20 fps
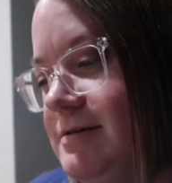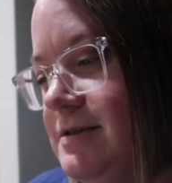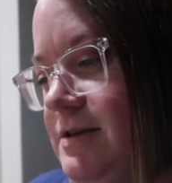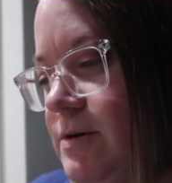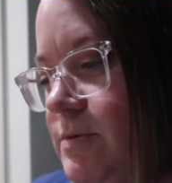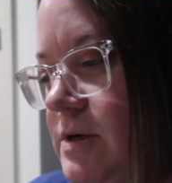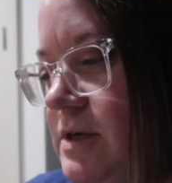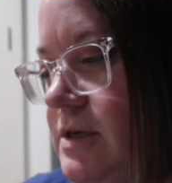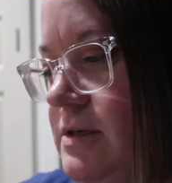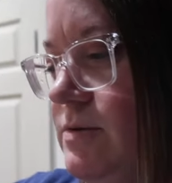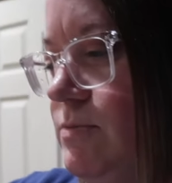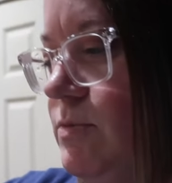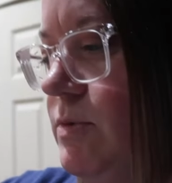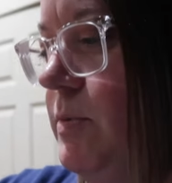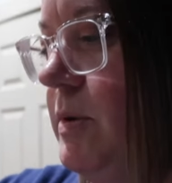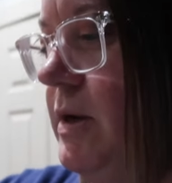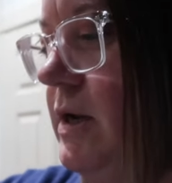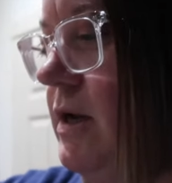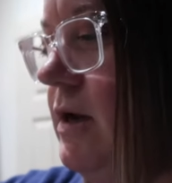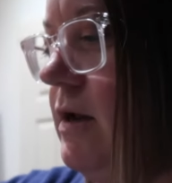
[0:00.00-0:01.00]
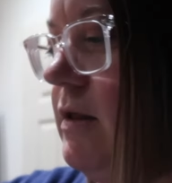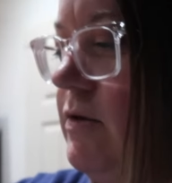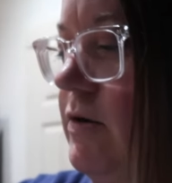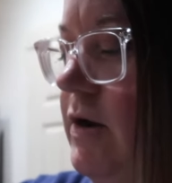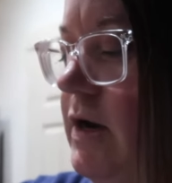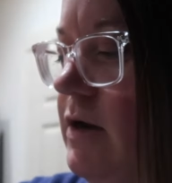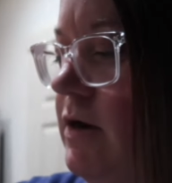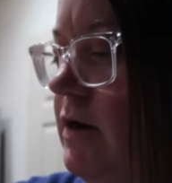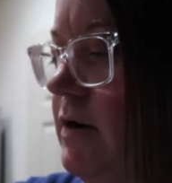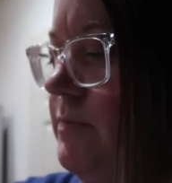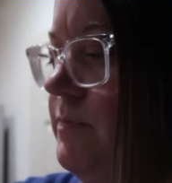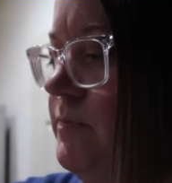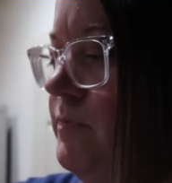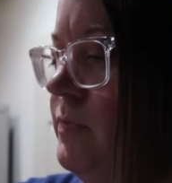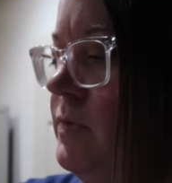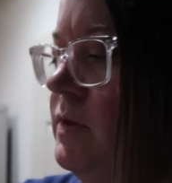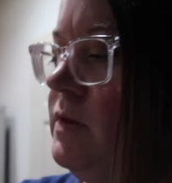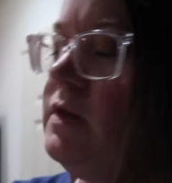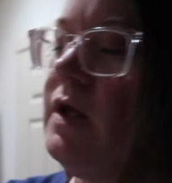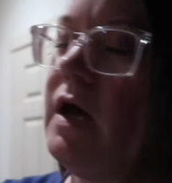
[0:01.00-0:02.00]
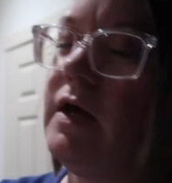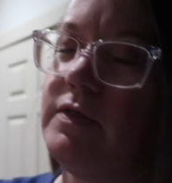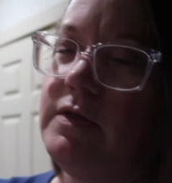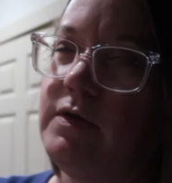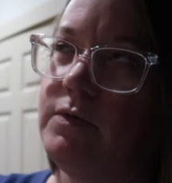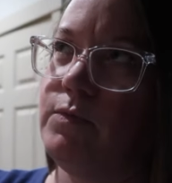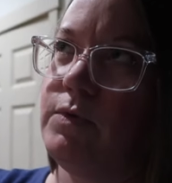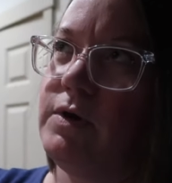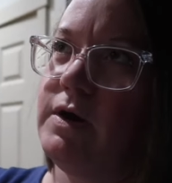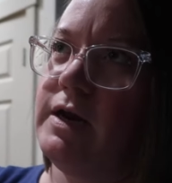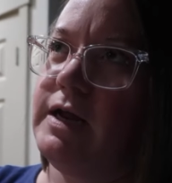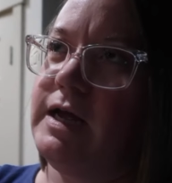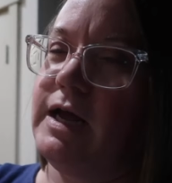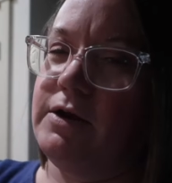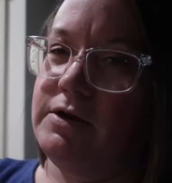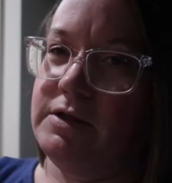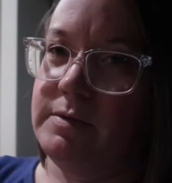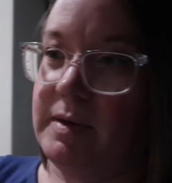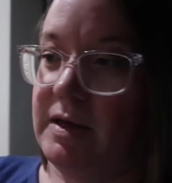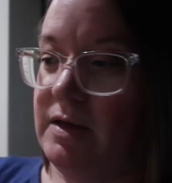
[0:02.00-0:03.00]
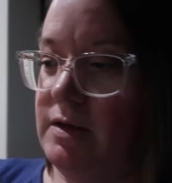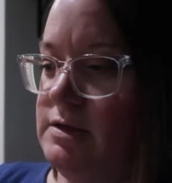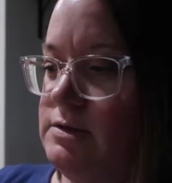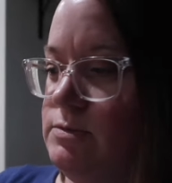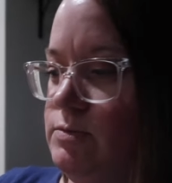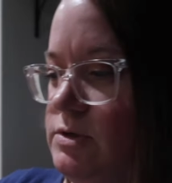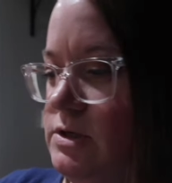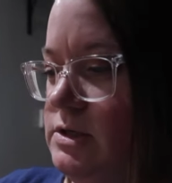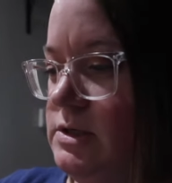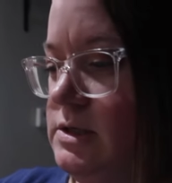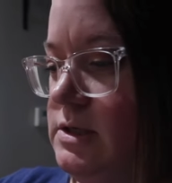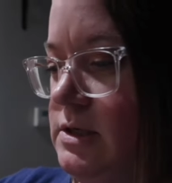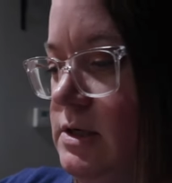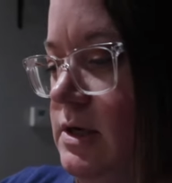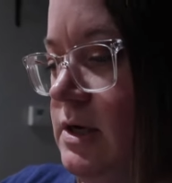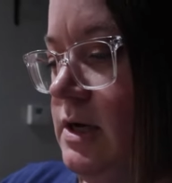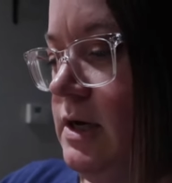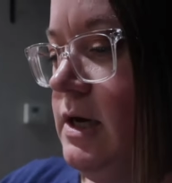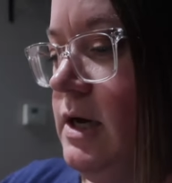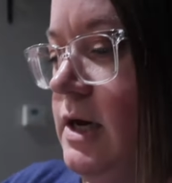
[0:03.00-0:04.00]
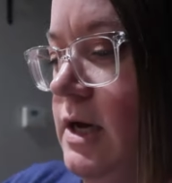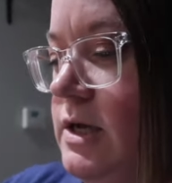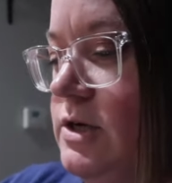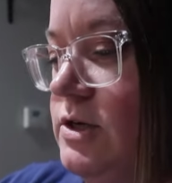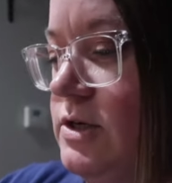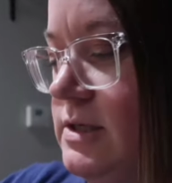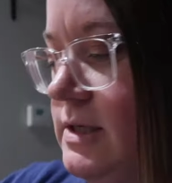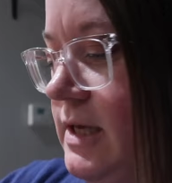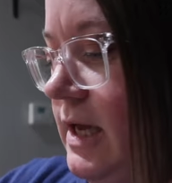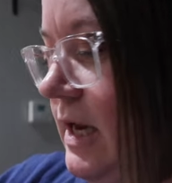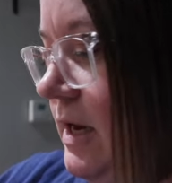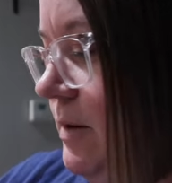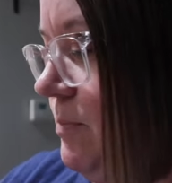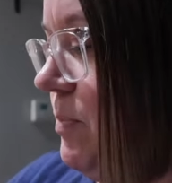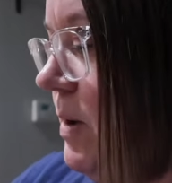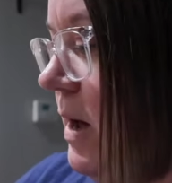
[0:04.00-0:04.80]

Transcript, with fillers: So we just, we're putting it on the credit card. Not that we're gonna carry the balance, we're just just get it.